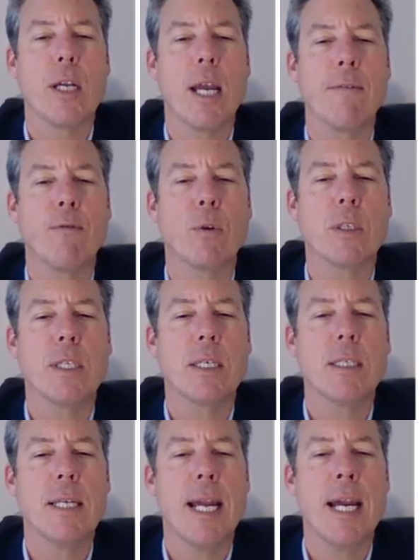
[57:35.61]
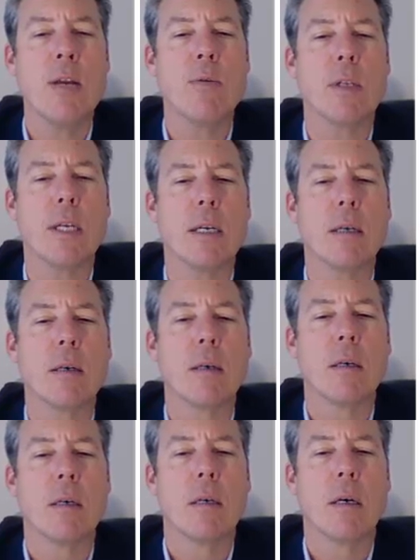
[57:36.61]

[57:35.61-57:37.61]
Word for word: forty-eight thousand four hundred sixty dollars annually,